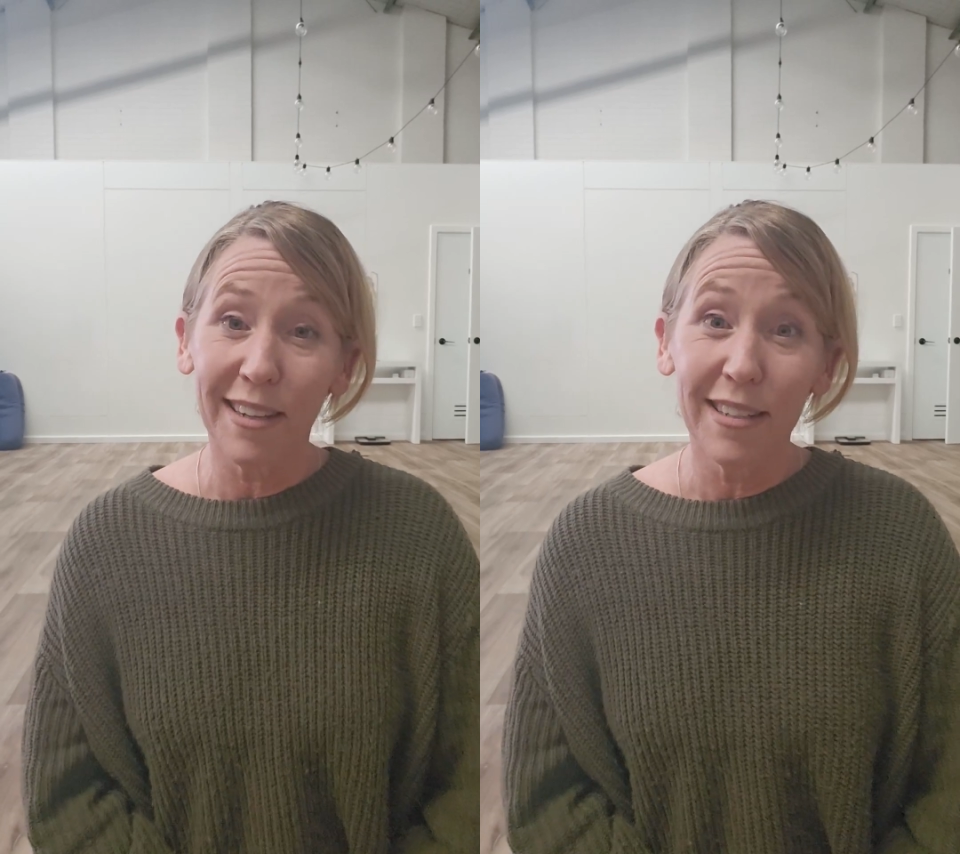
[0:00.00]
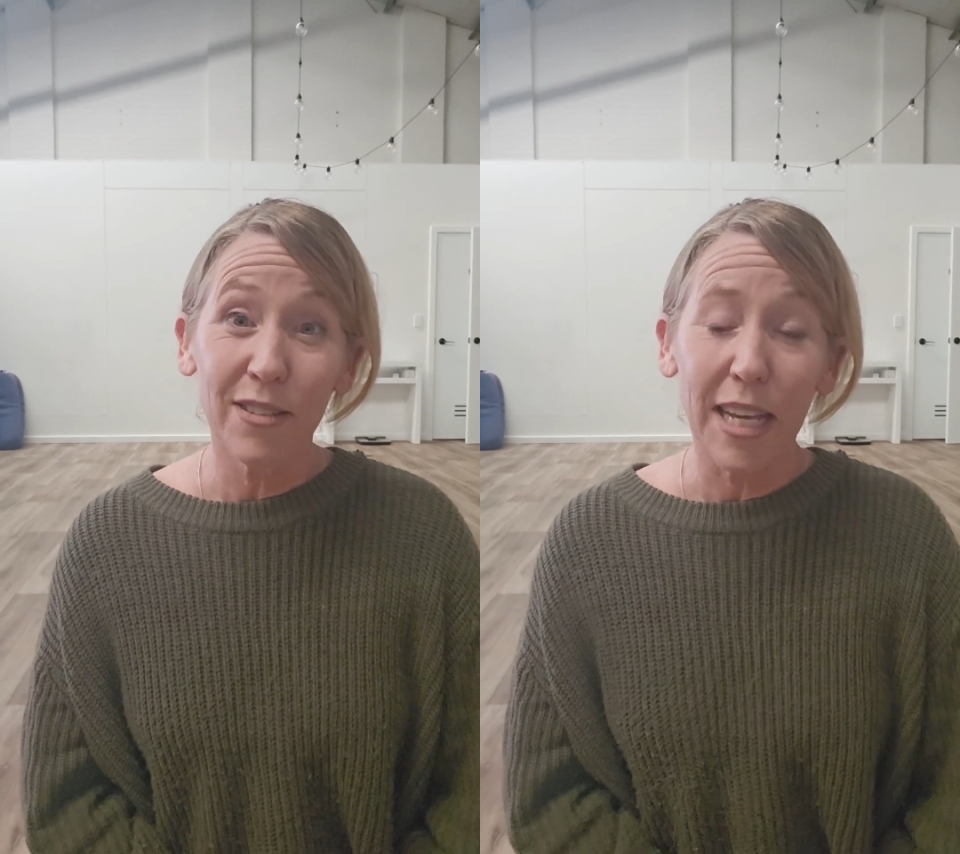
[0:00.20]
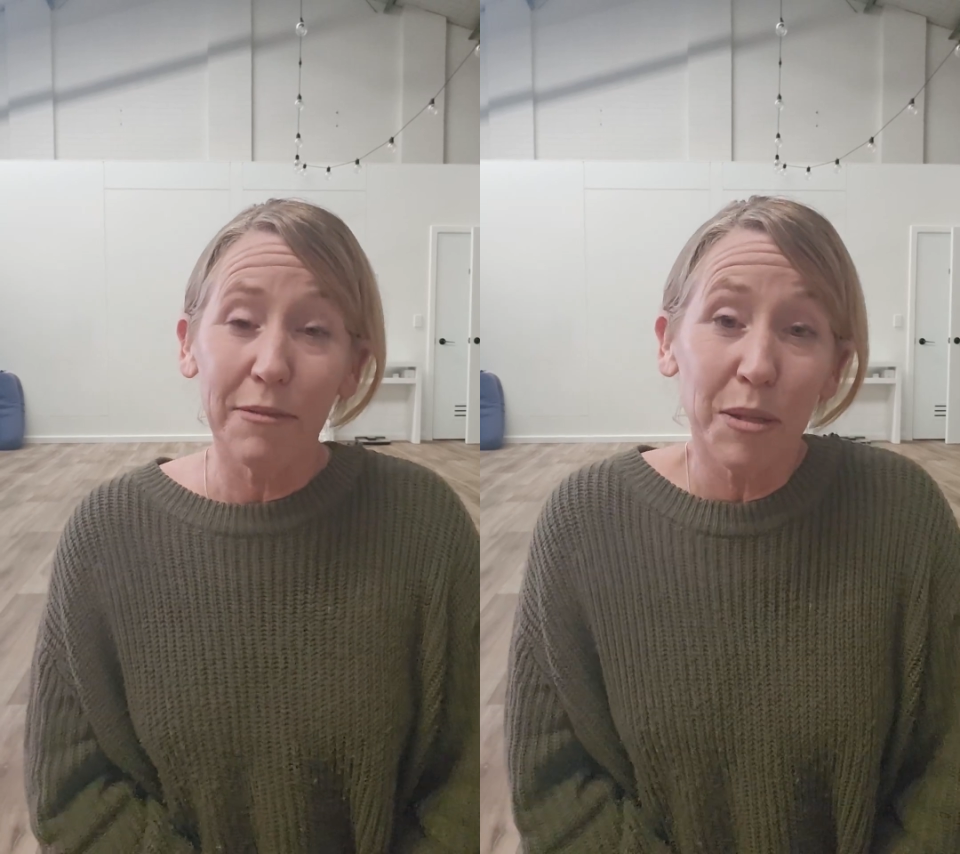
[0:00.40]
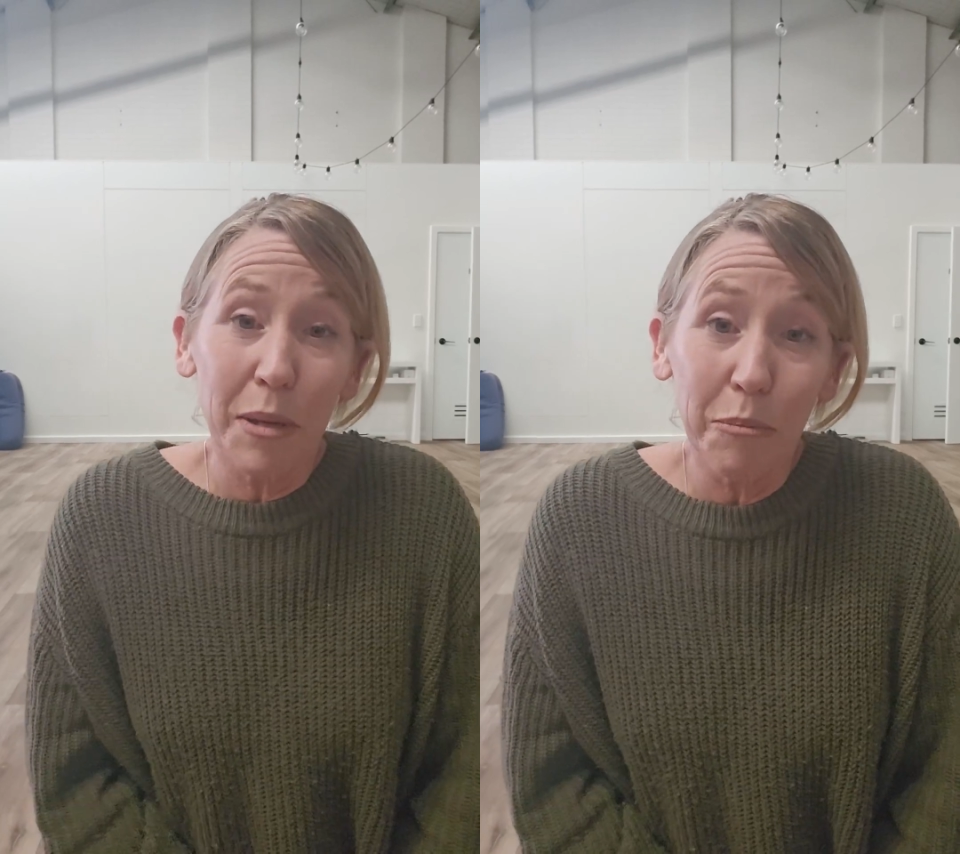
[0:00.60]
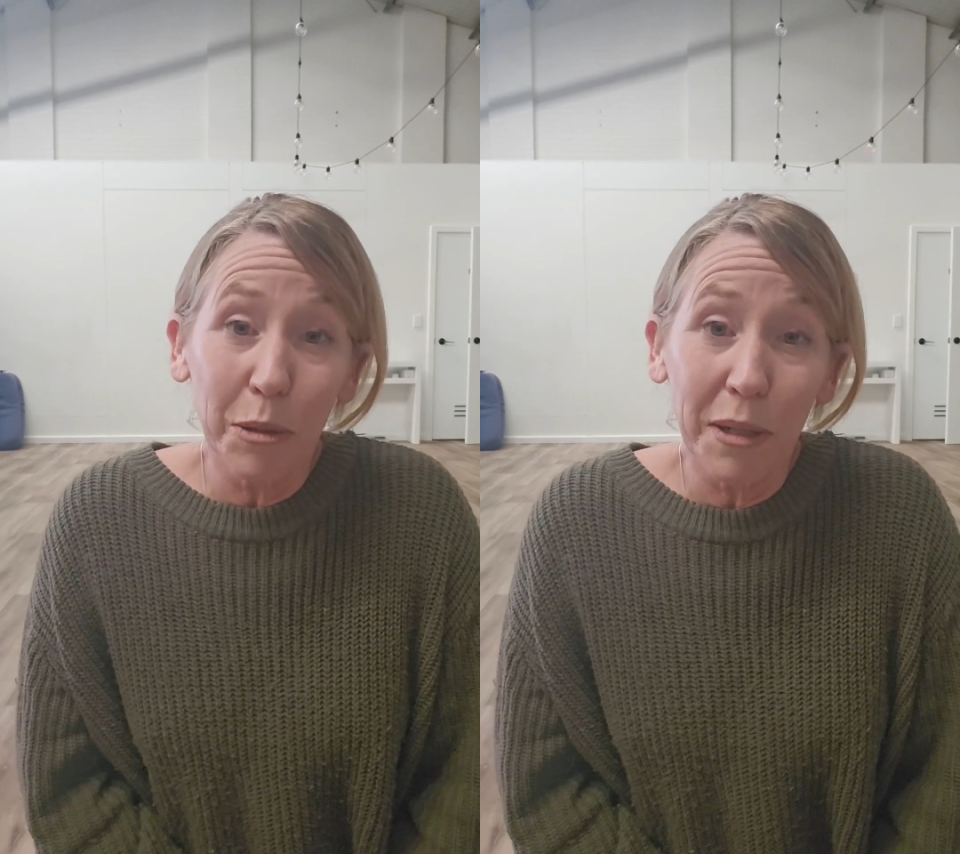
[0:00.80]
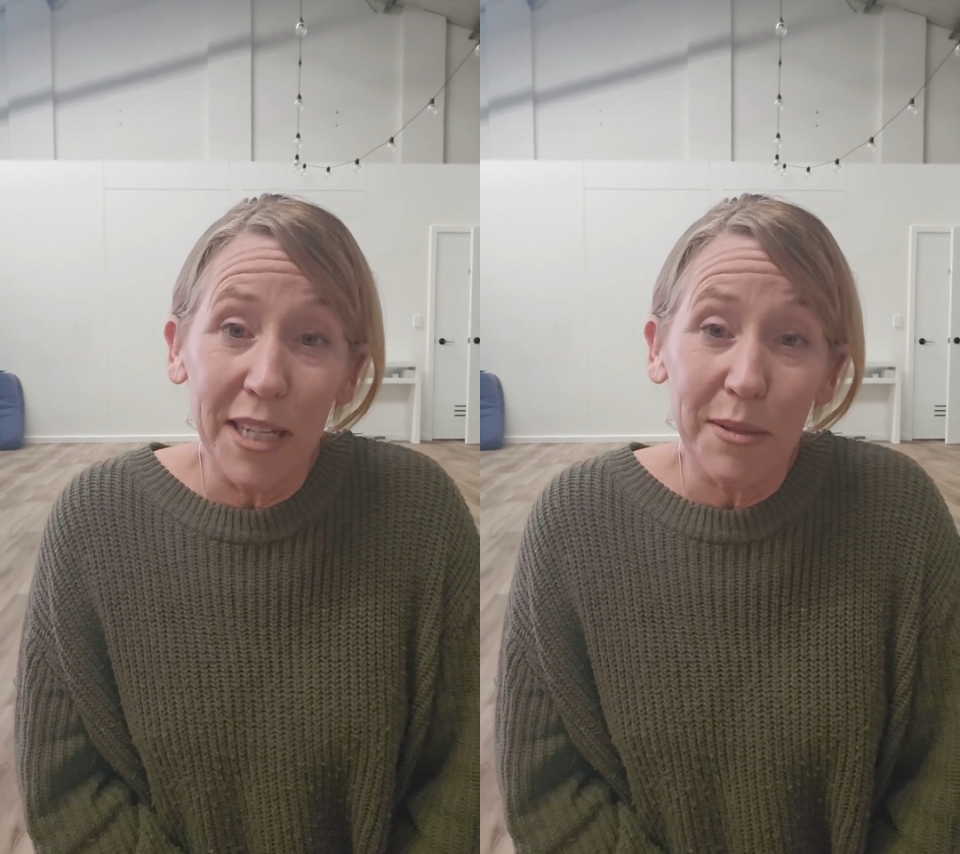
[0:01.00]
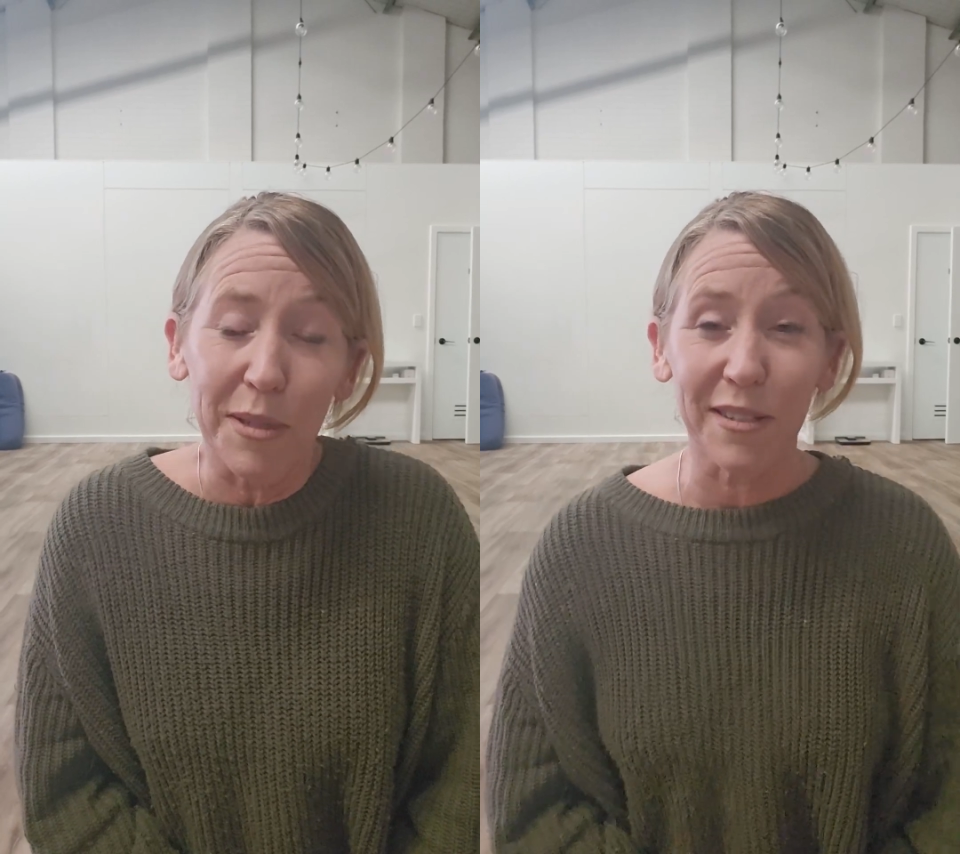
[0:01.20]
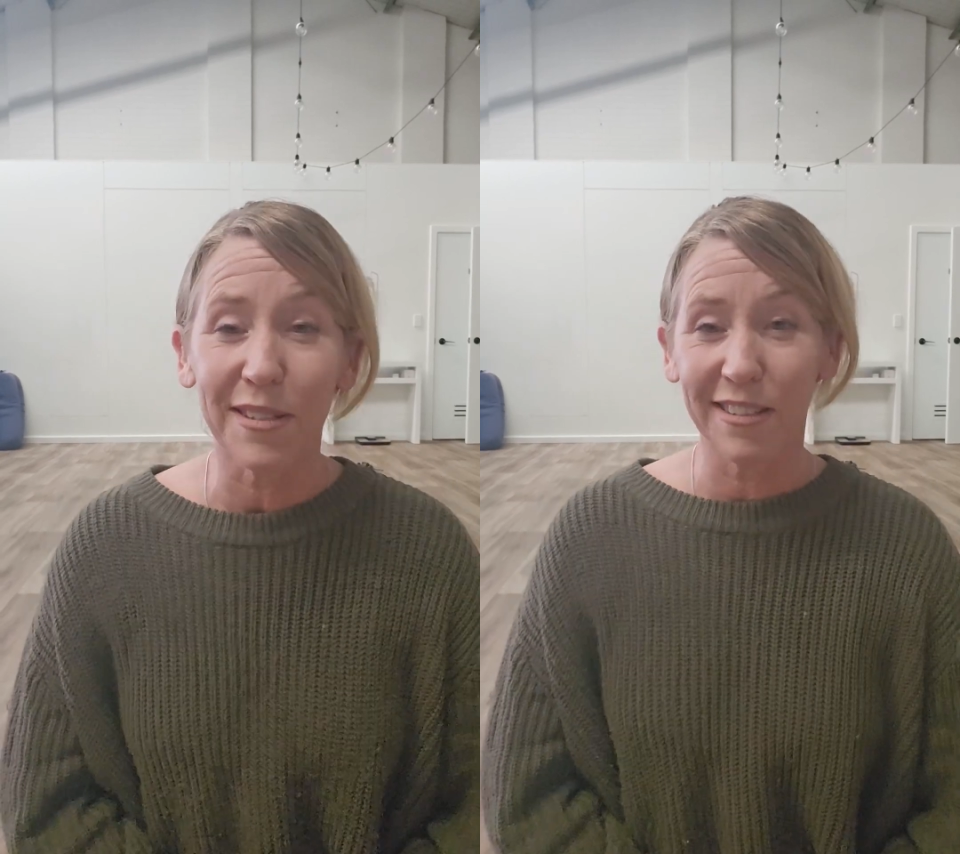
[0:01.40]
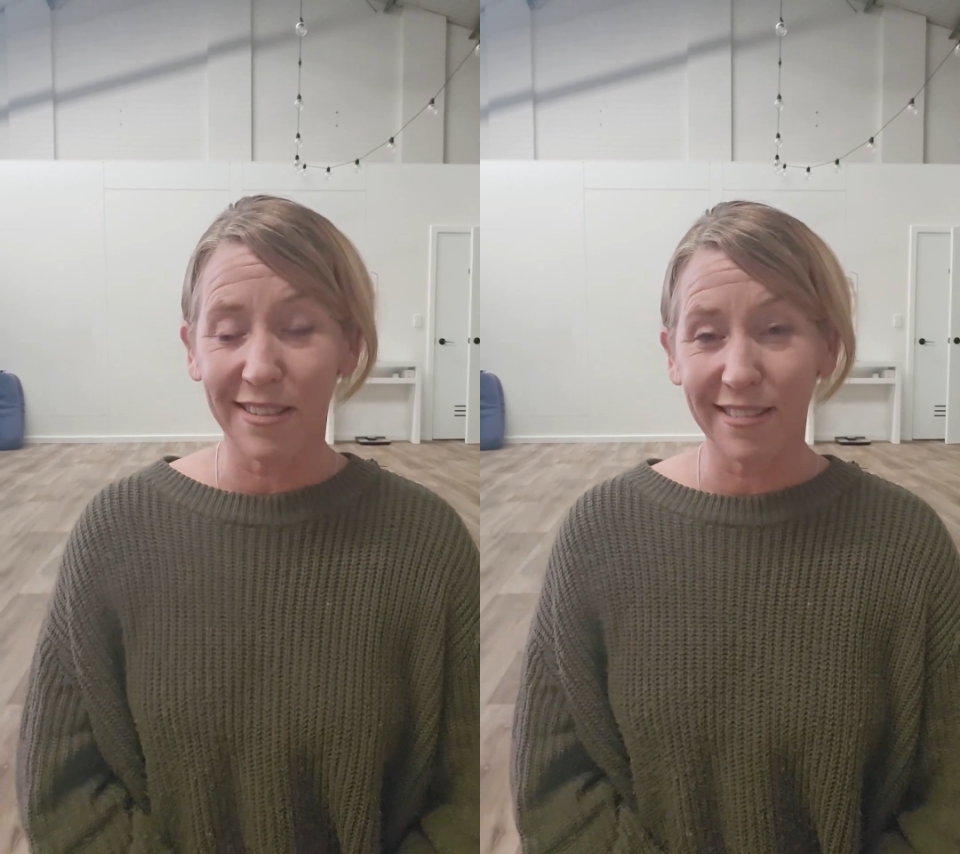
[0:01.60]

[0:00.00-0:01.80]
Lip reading: save some hip replacements.